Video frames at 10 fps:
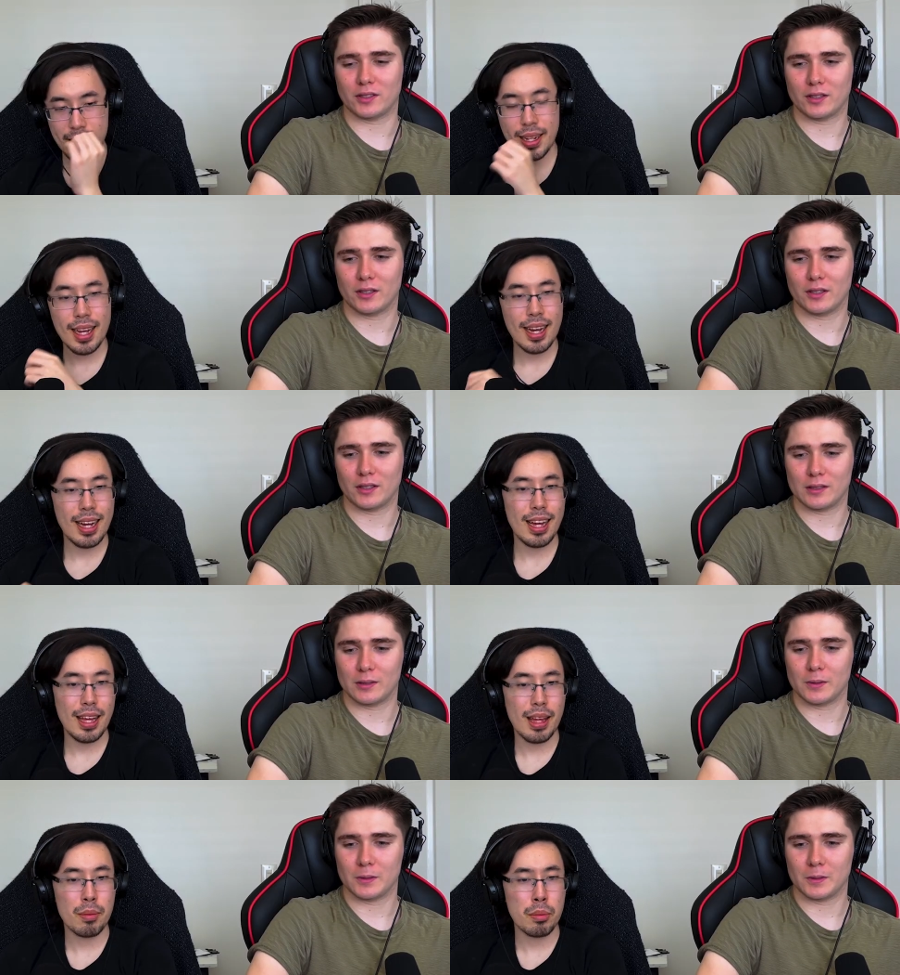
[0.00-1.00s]
Speaker 1: Yeah,
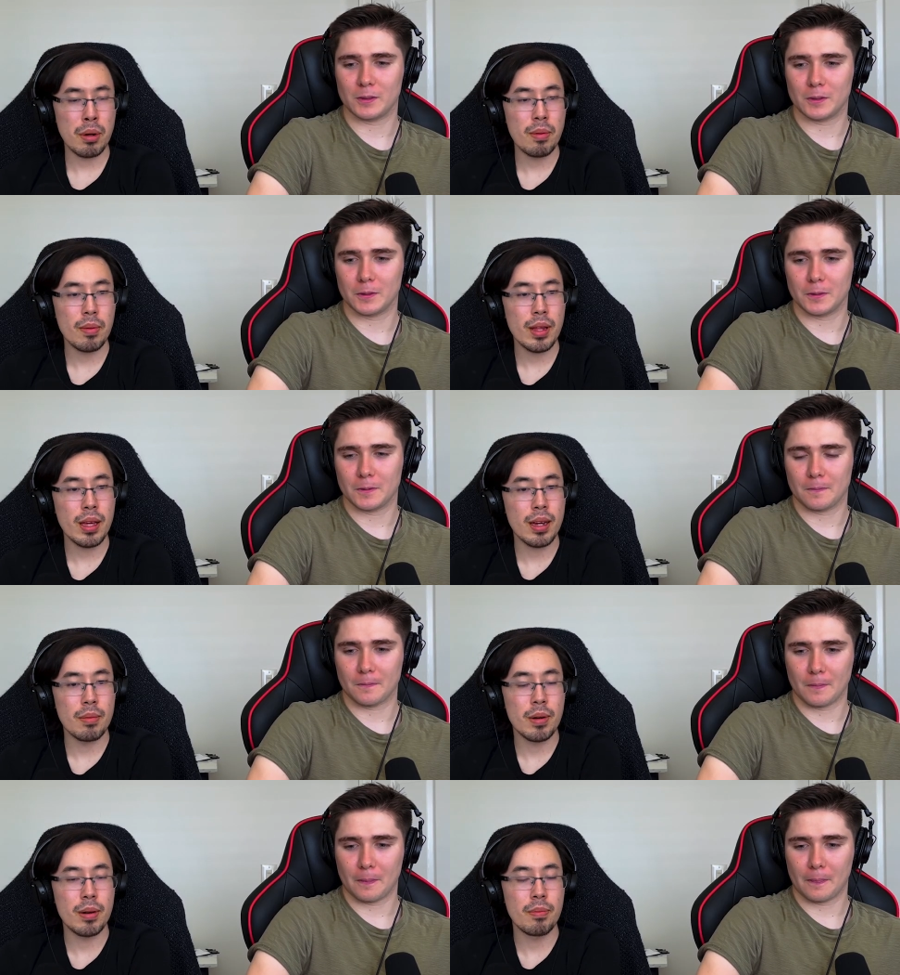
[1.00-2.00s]
it probably
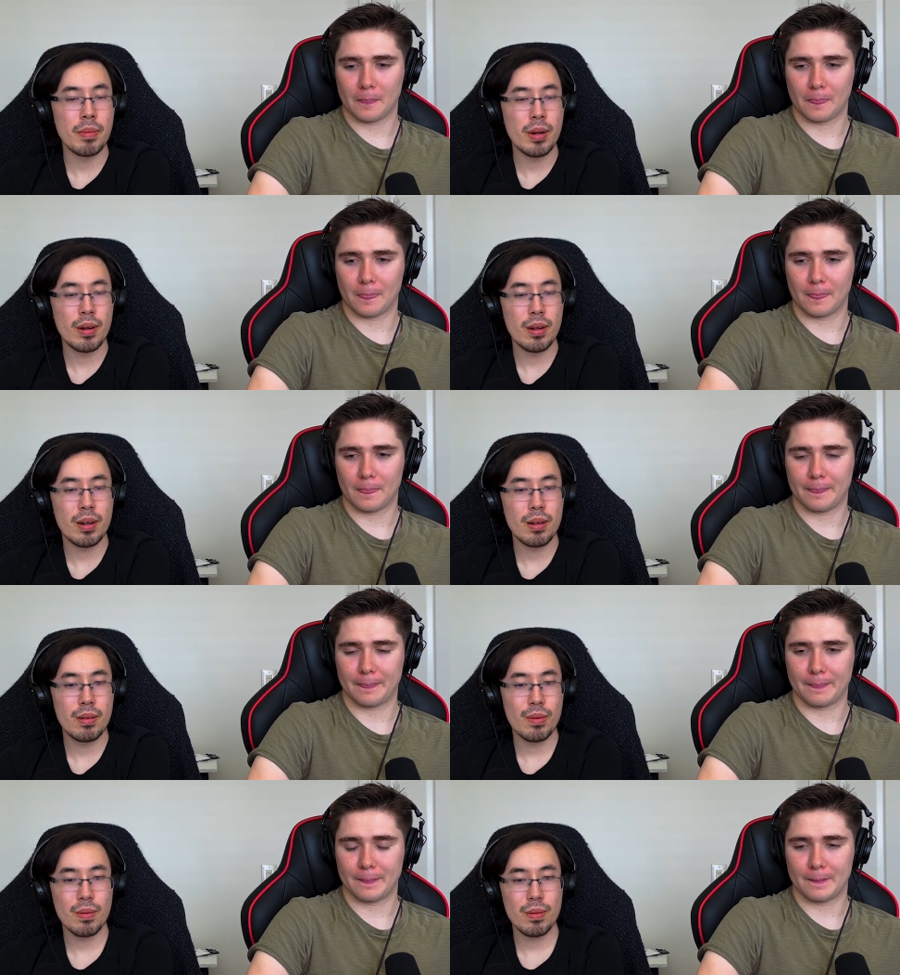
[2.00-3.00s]
uh, Mir,
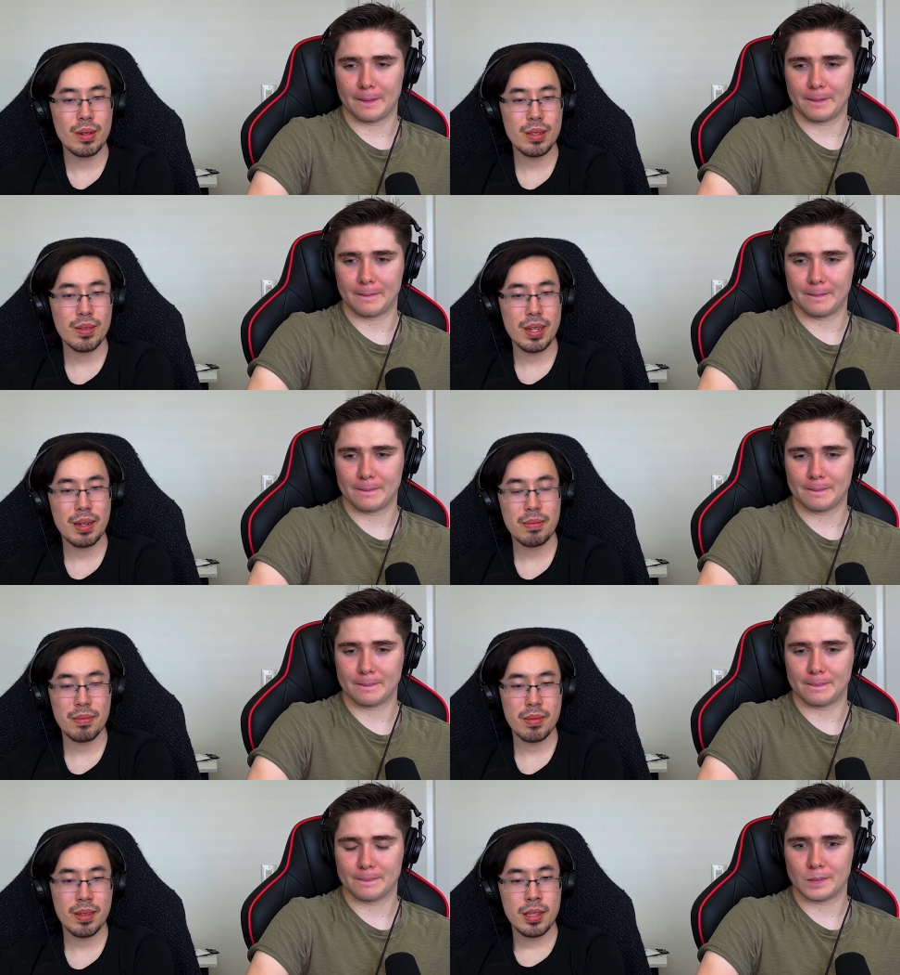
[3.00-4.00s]
Mir what's her
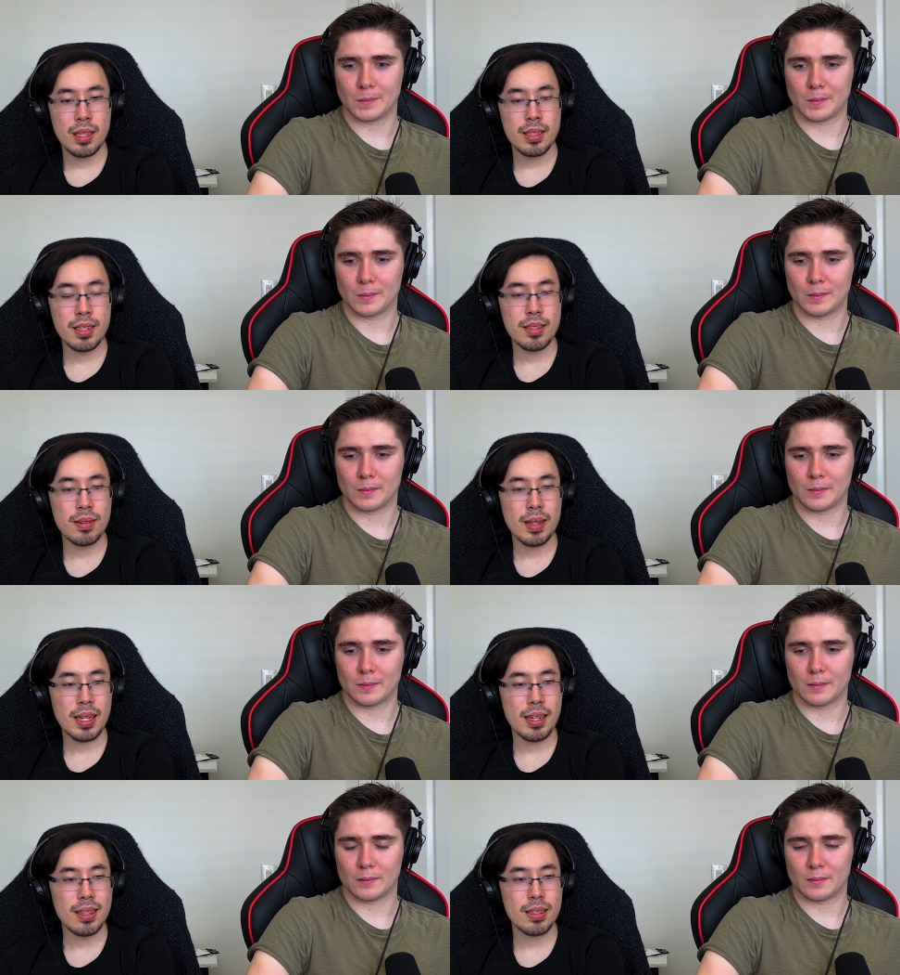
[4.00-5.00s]
name? Sister
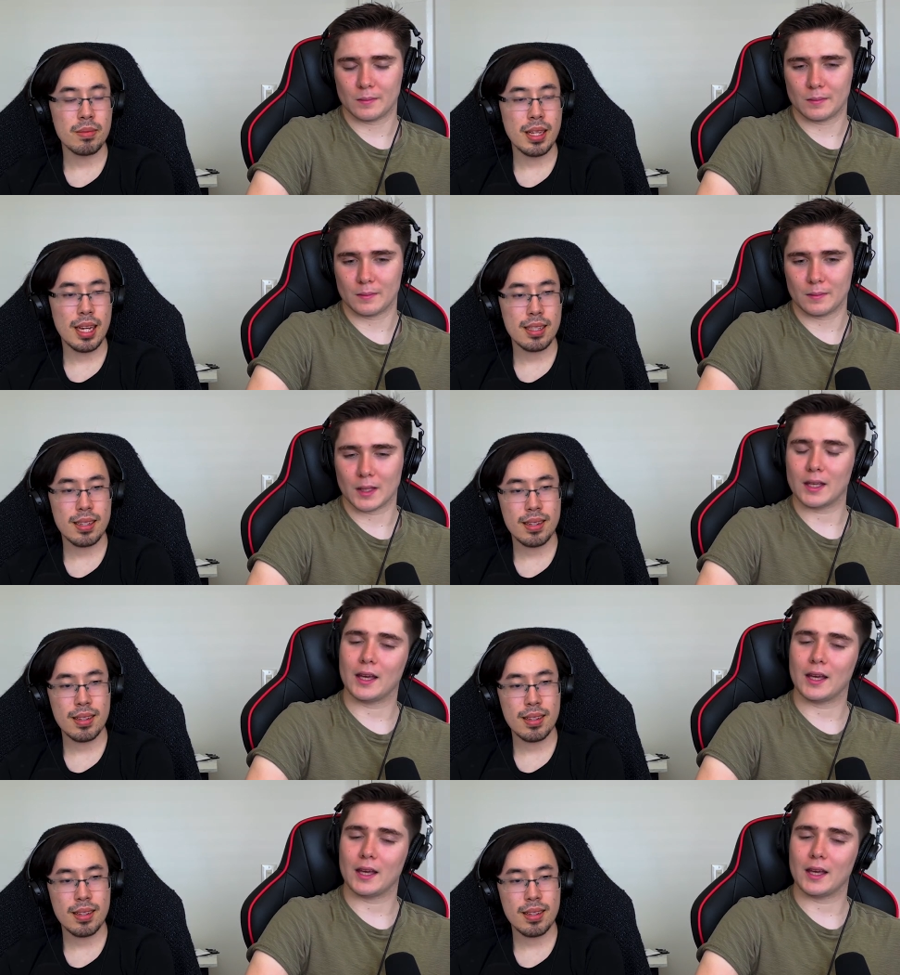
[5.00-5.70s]
like did something accidentally.